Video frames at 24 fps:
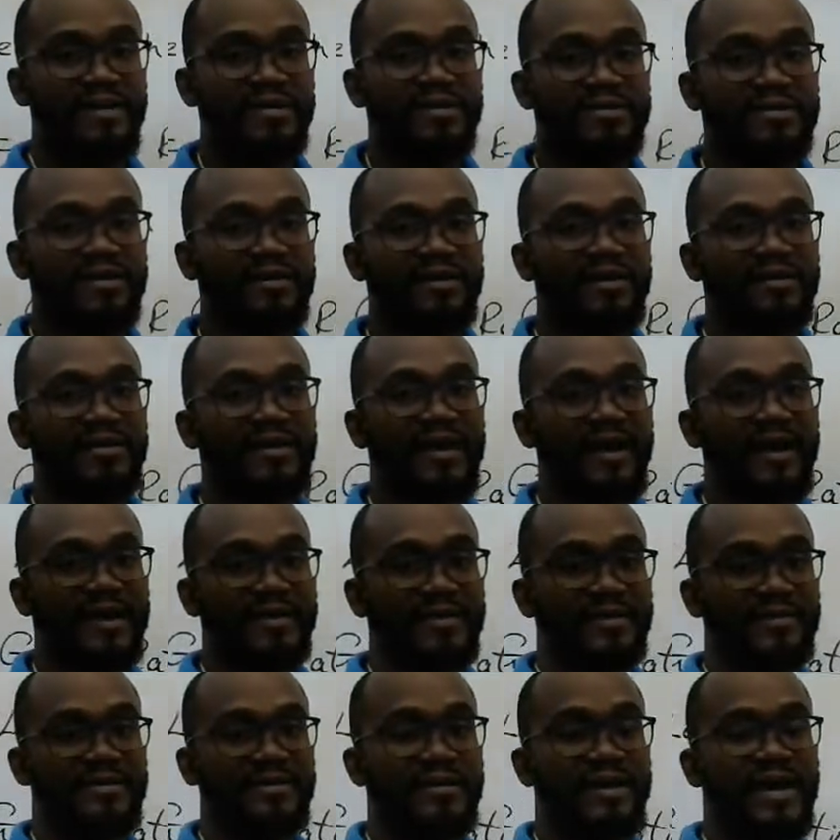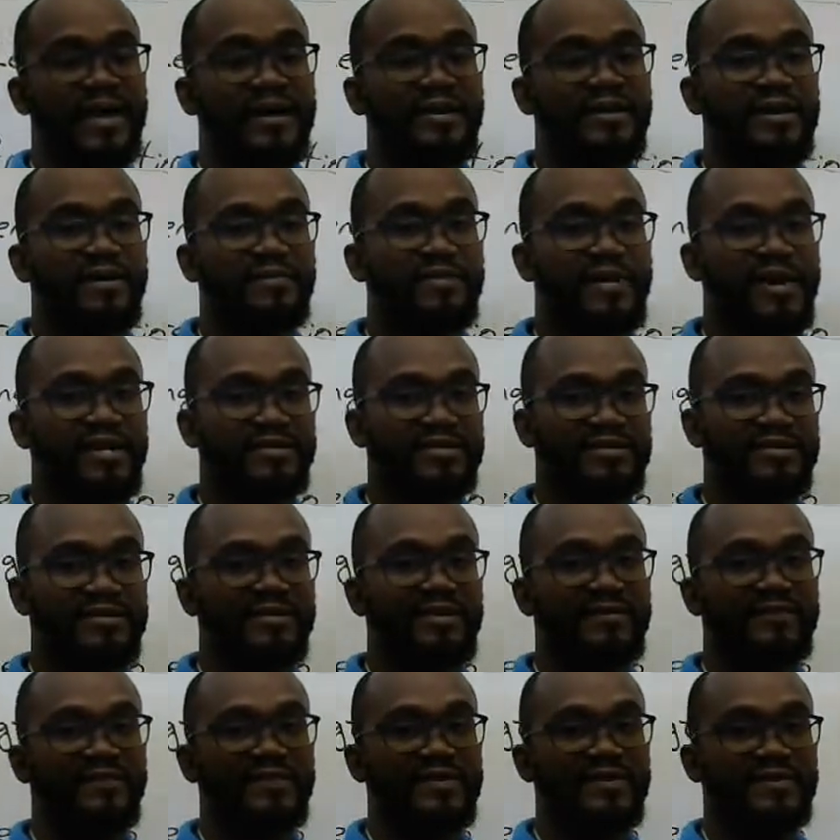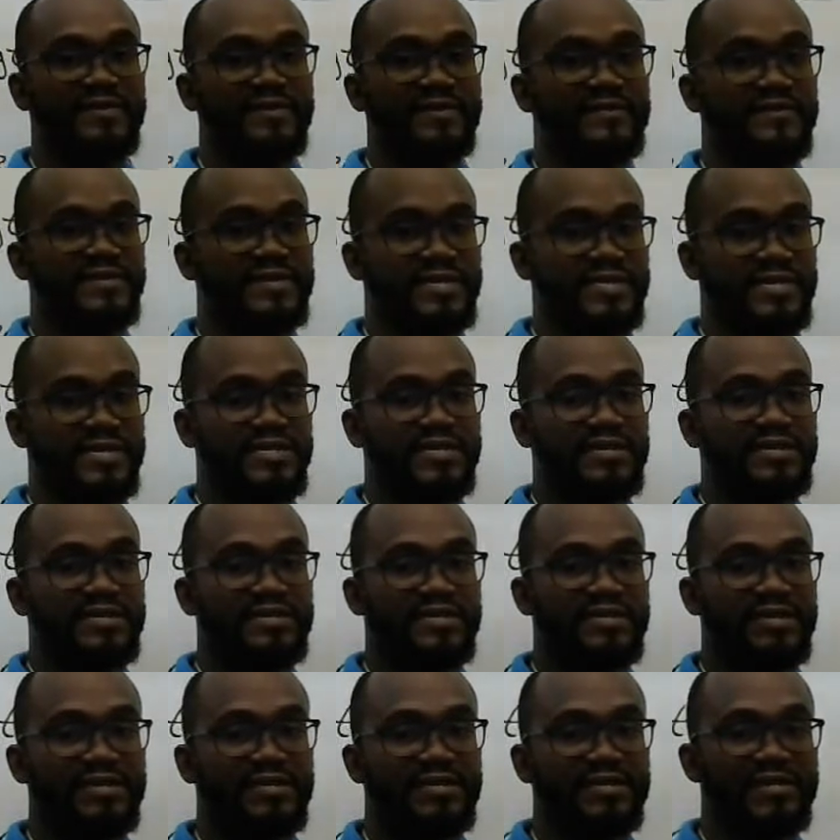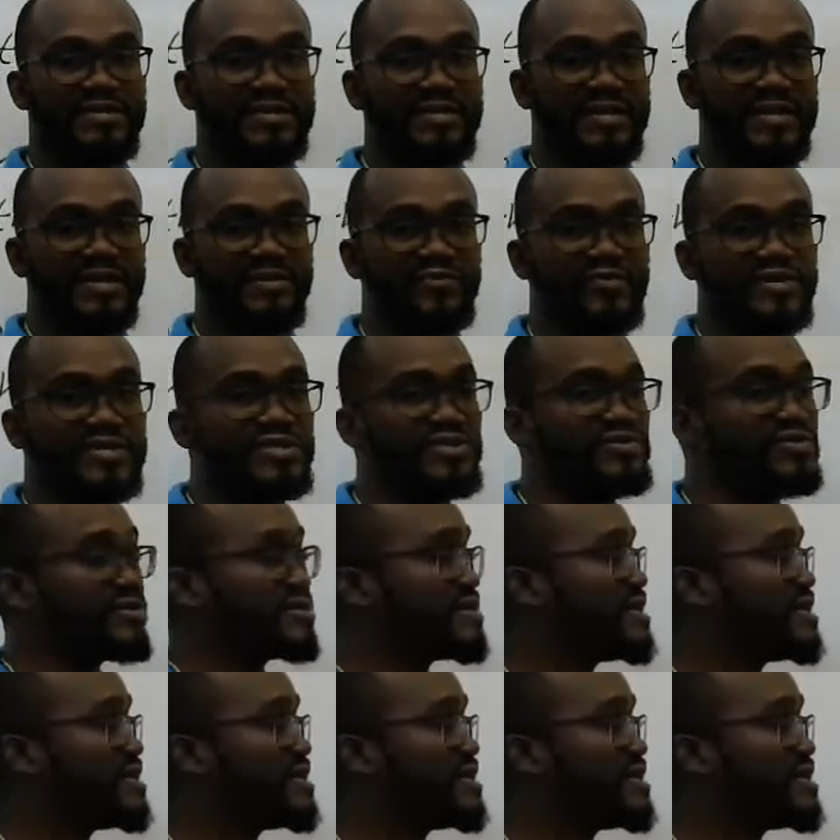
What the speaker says: is a lot higher and capacity for the facility stays the same, which usually